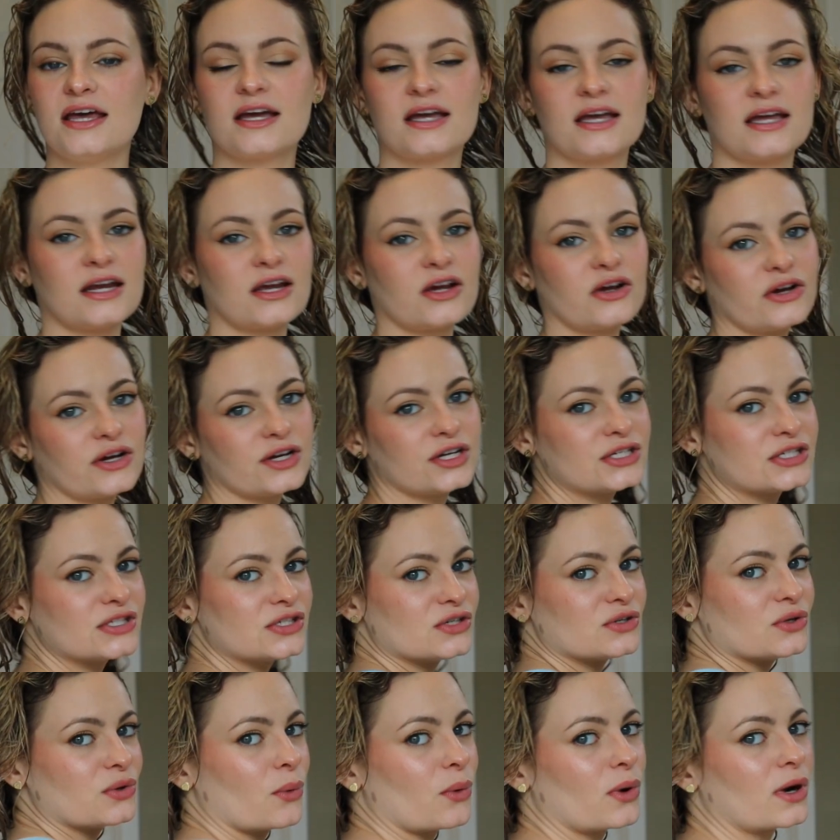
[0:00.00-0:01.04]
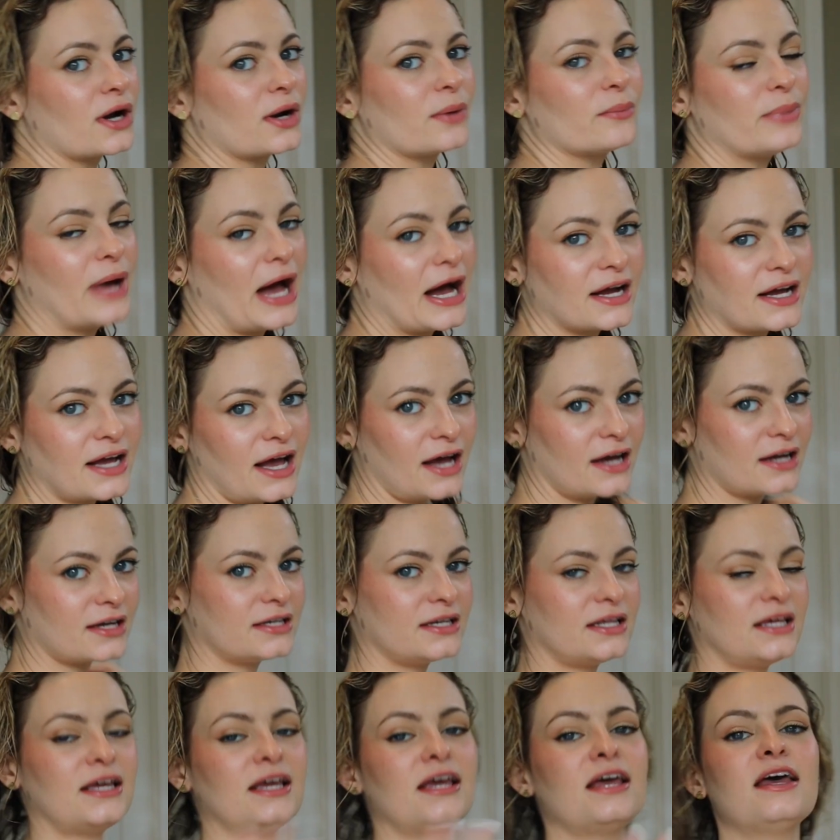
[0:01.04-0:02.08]
it can increase your back
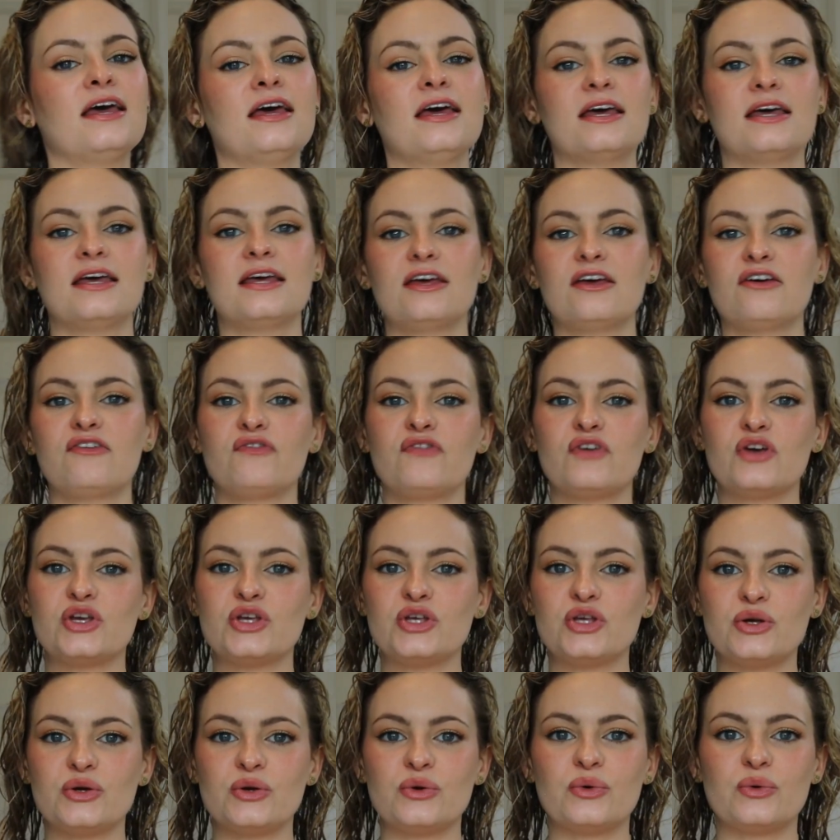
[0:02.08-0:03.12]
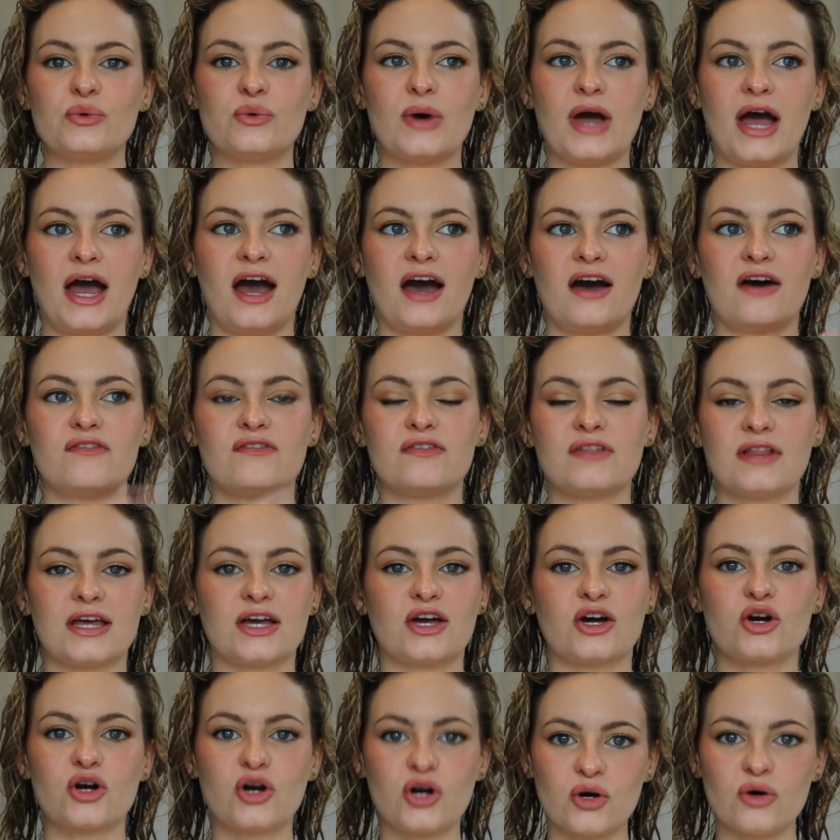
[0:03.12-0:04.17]
acne if you have
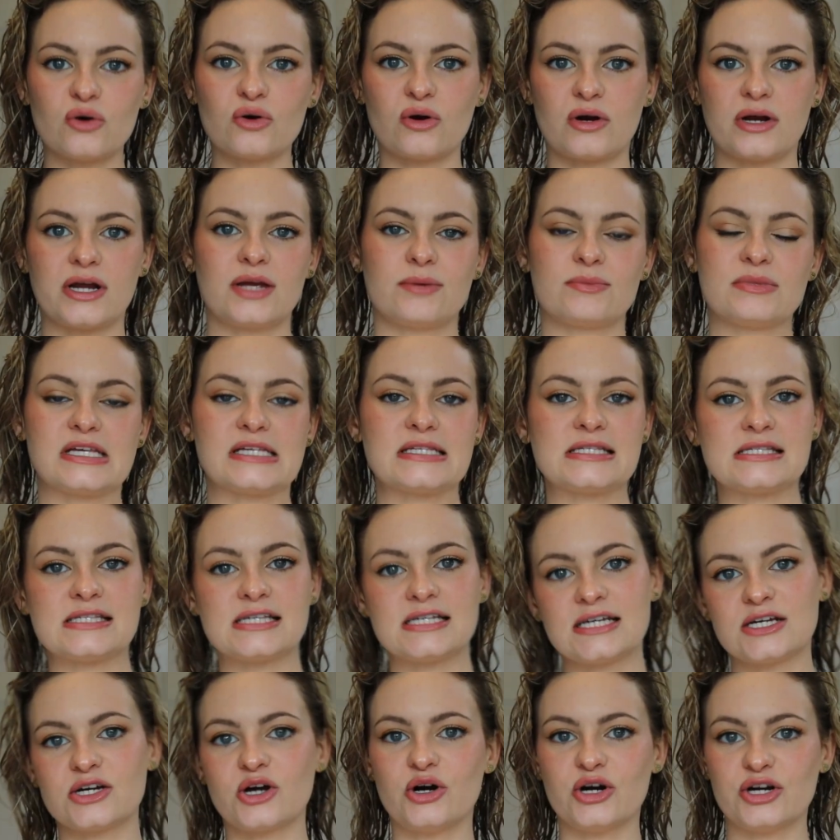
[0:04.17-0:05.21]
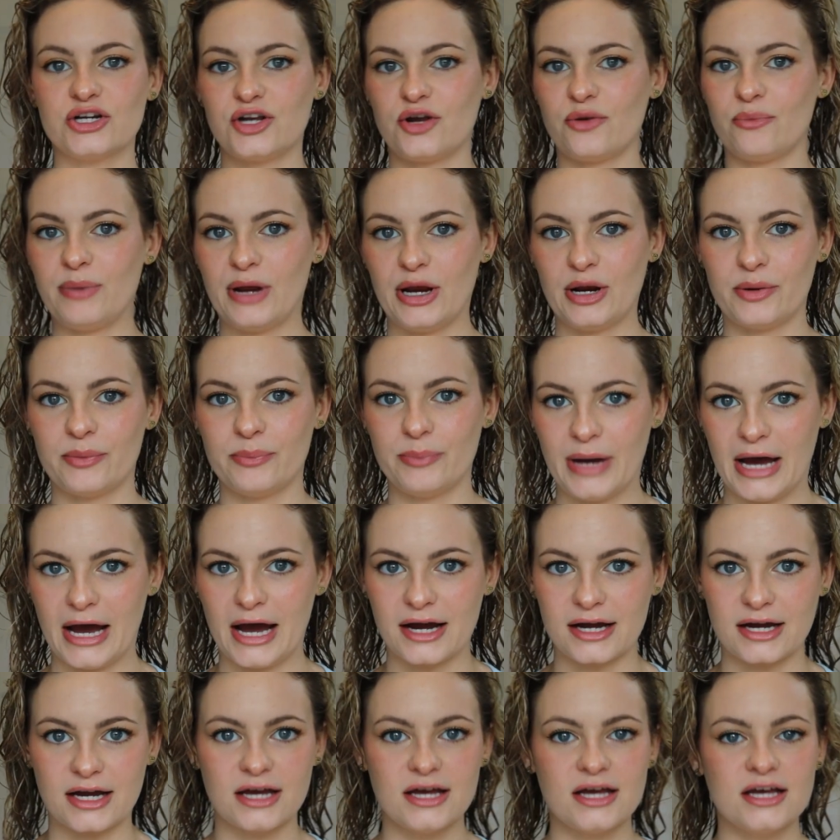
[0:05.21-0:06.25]
like curl cream that's sitting on your bare
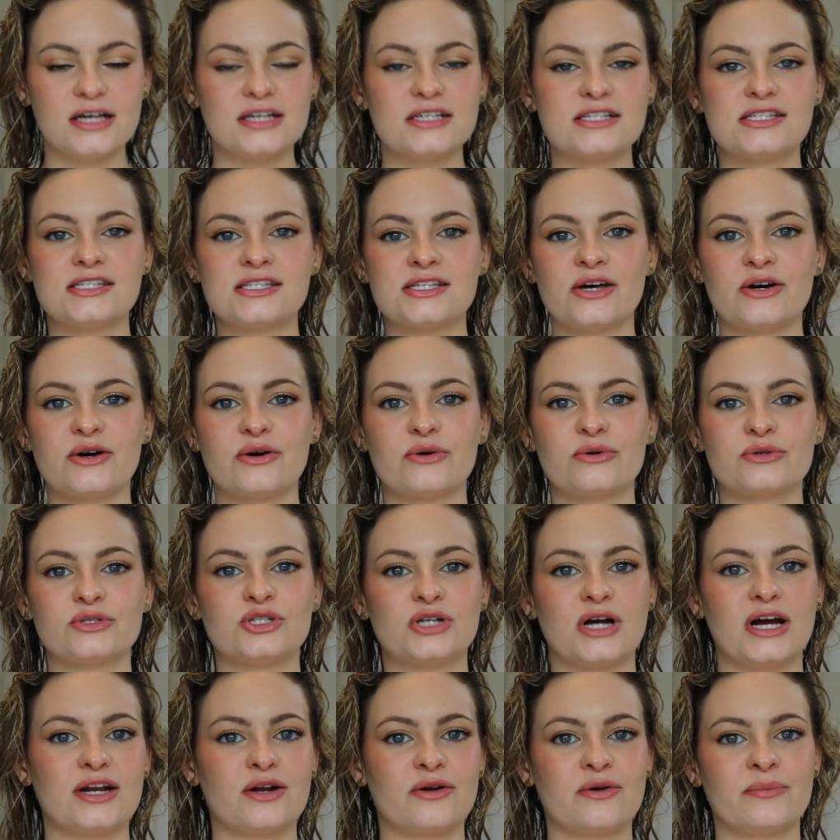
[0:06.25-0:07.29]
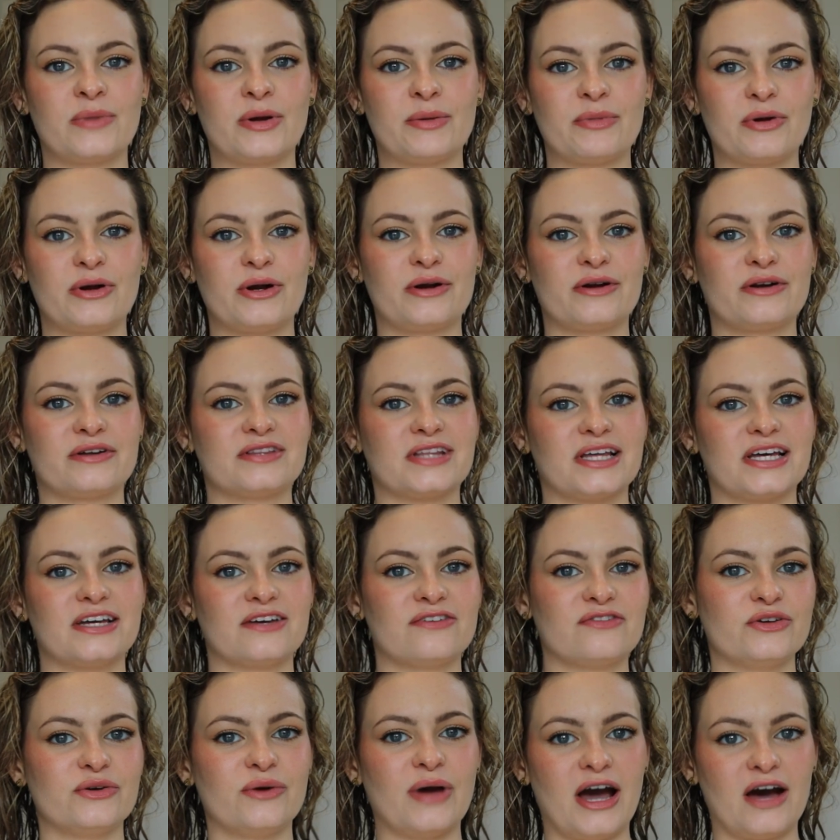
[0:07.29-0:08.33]
back. So try to remember that
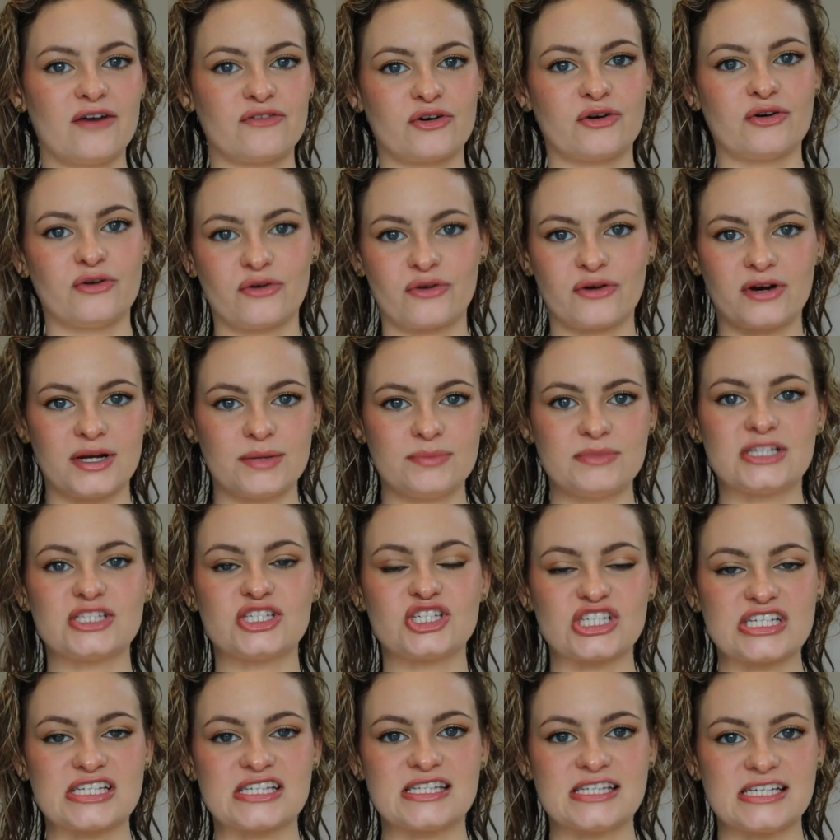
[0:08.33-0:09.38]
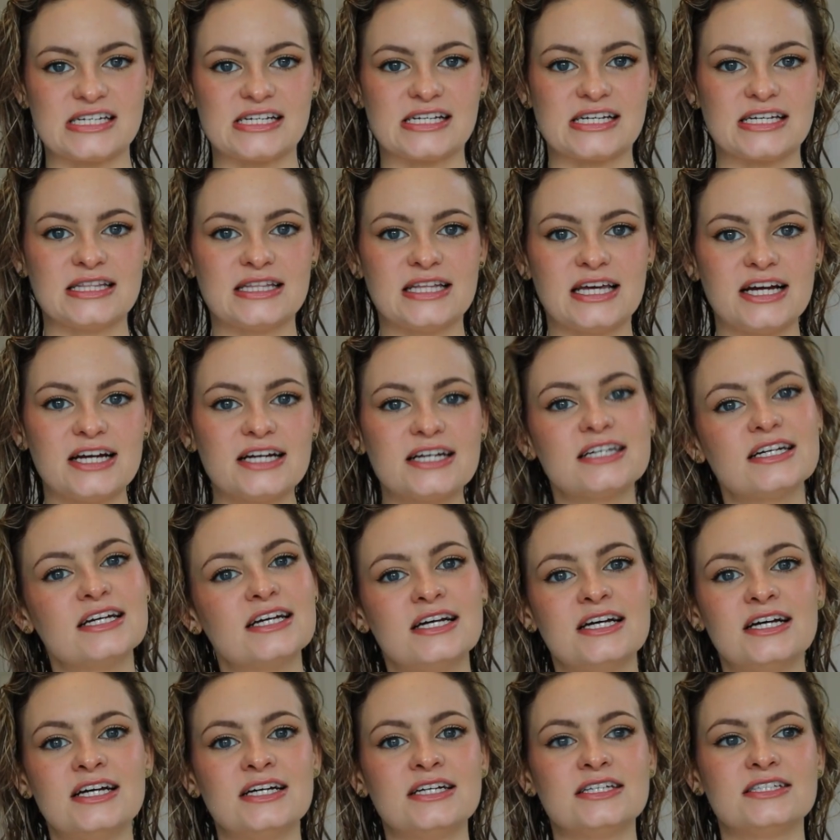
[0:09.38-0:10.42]
if you have curl cream that's just sitting in there,
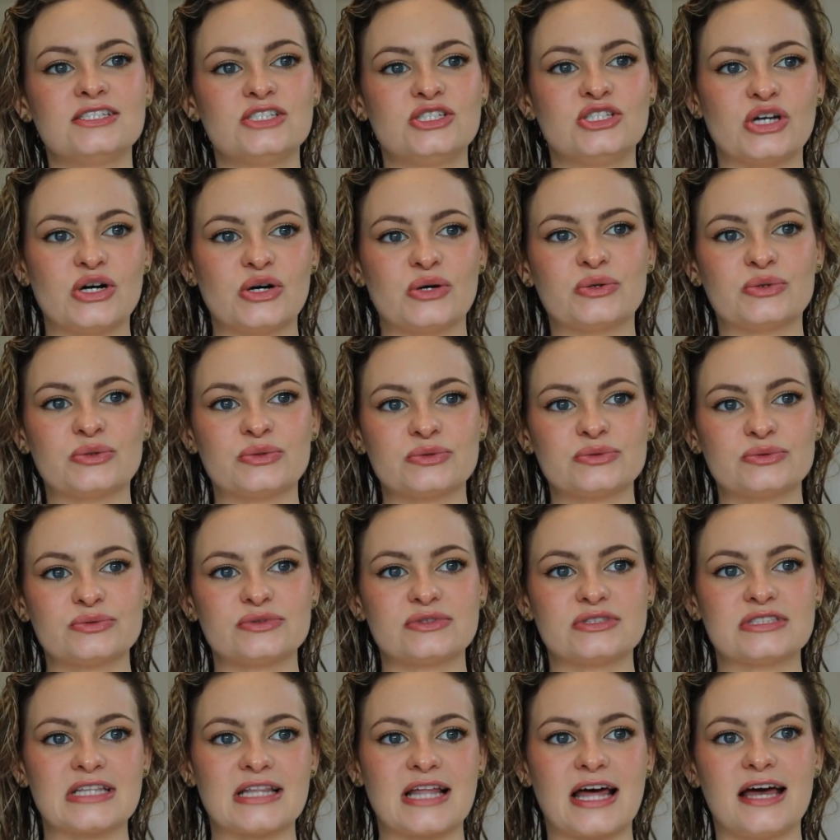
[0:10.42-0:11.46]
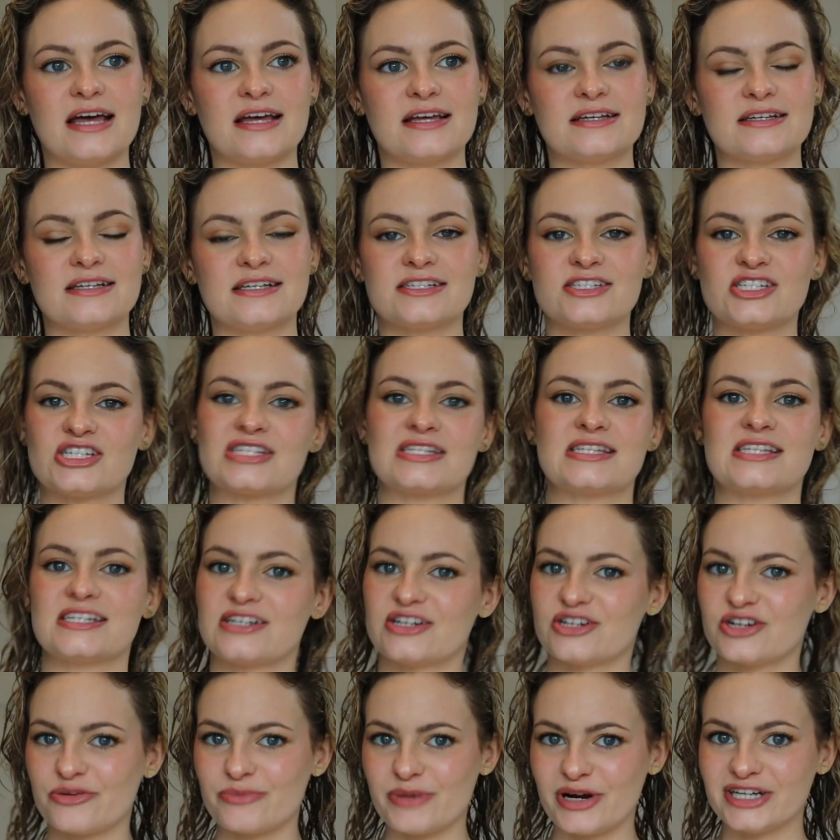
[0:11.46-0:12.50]
don't let it just sit
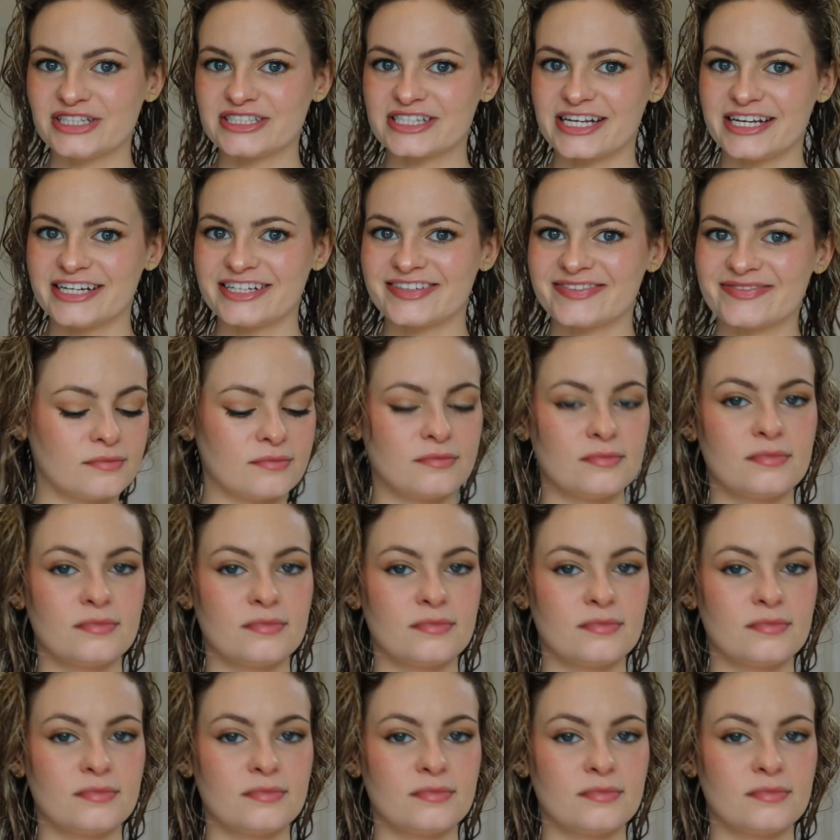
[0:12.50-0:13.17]
on your bare skin.